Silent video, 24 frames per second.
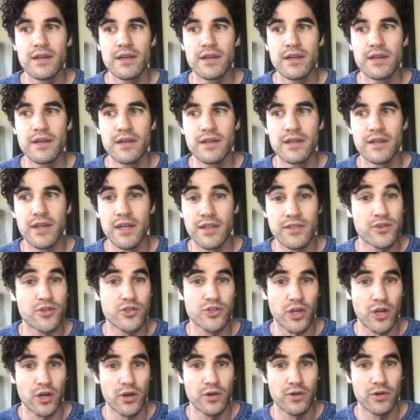in the
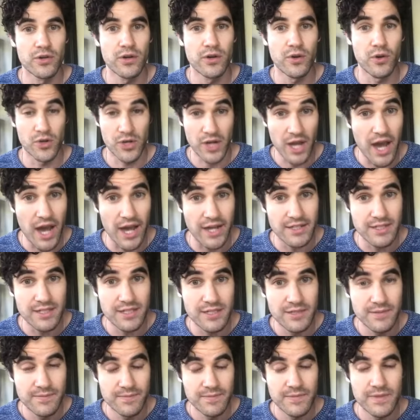show or
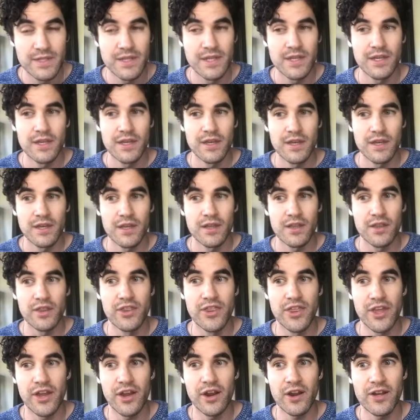not,
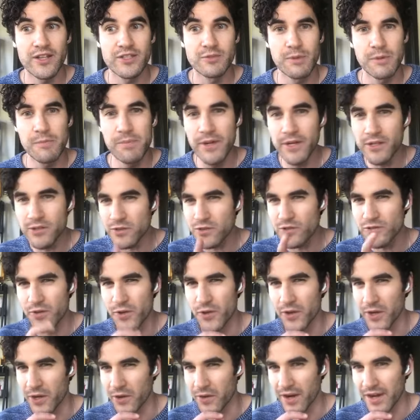there has been pictures
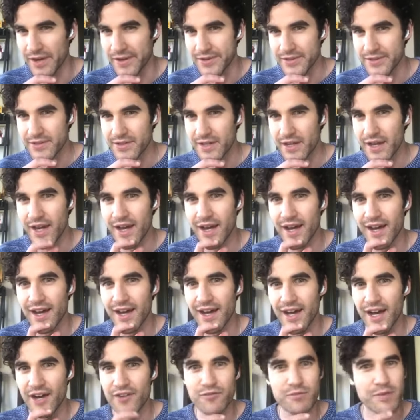floating around
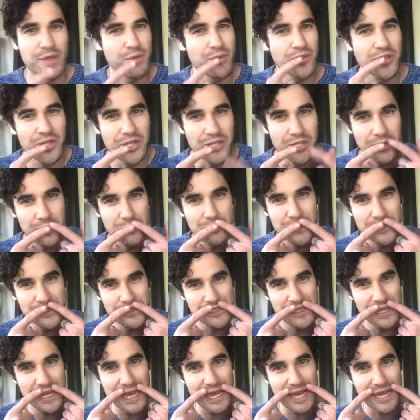of me with a little
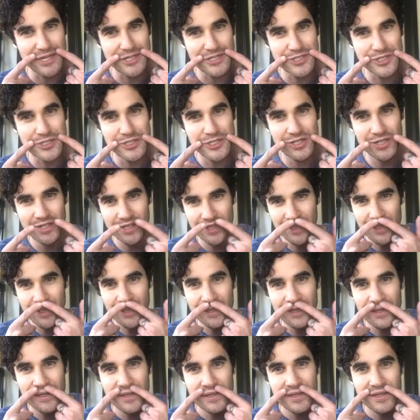mustache,
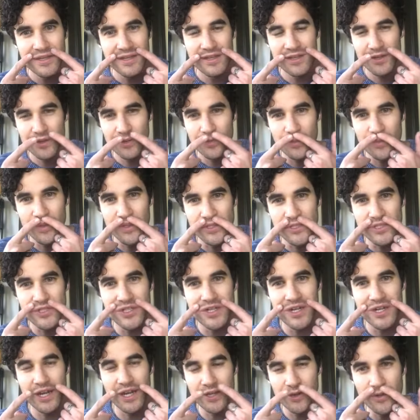
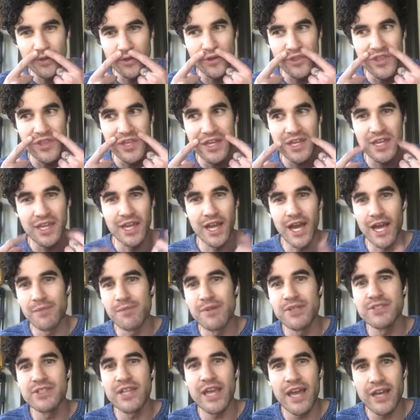which I know what you're thinking. I
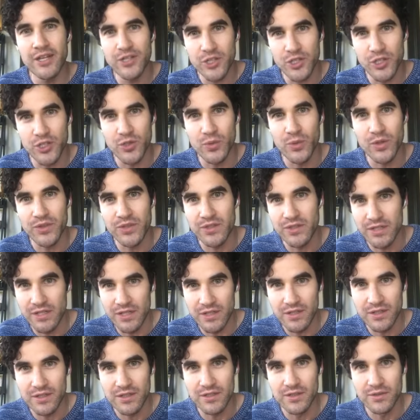must ask you what the
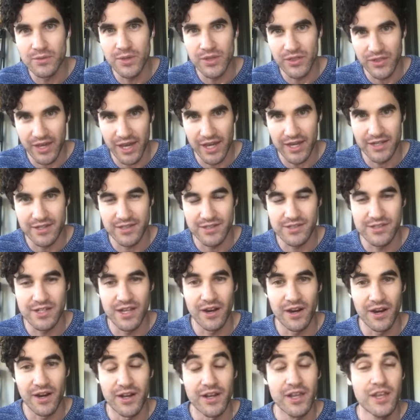deal with that is,
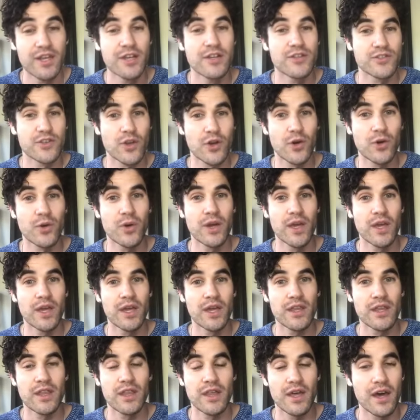Darren. So
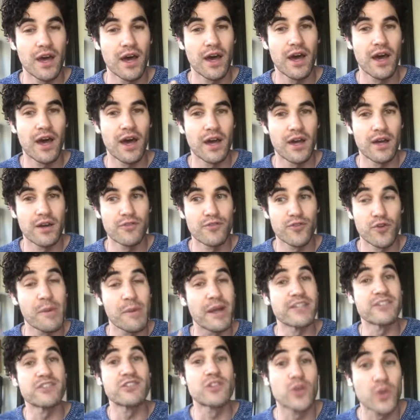for
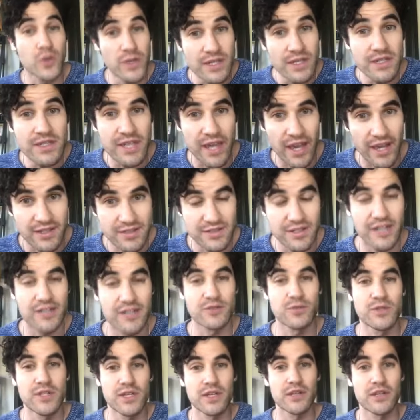my screen test,
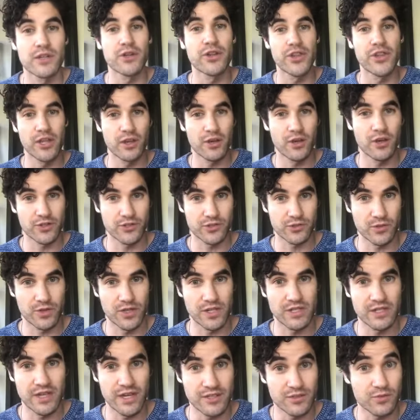yes, we did a little thing called a
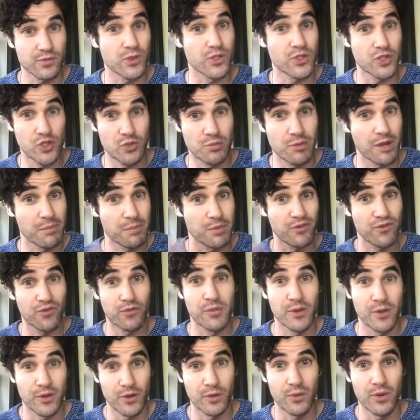screen test, which you might be
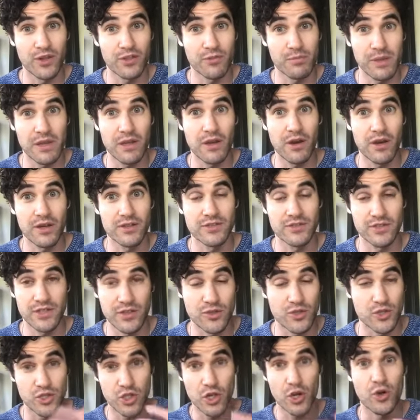familiar with because in
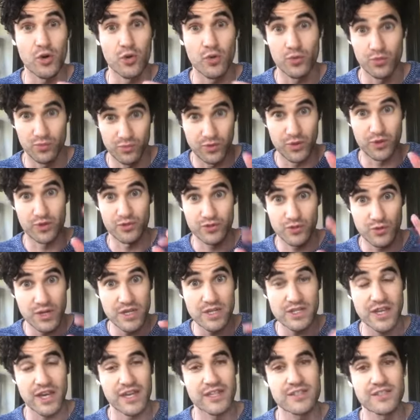the show there are
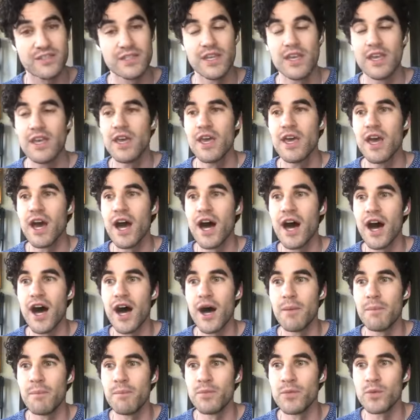screen tests
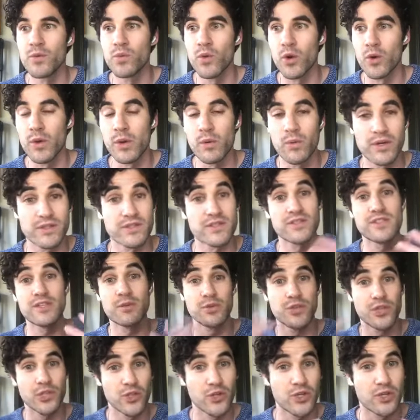where we wanted to see
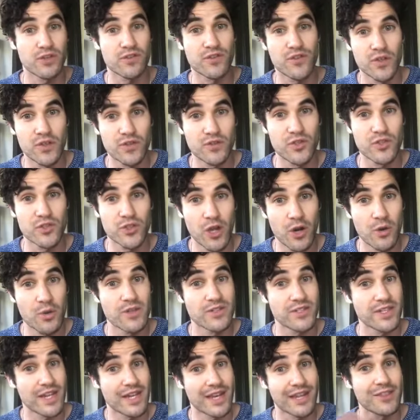what the look and feel of the show
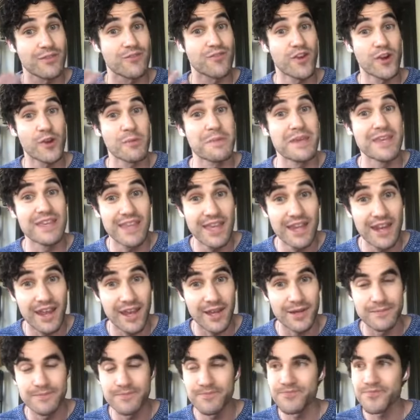was. And at the very
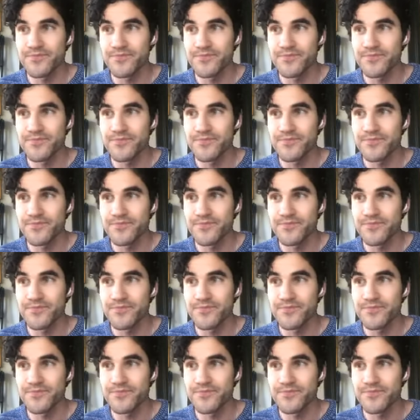beginning,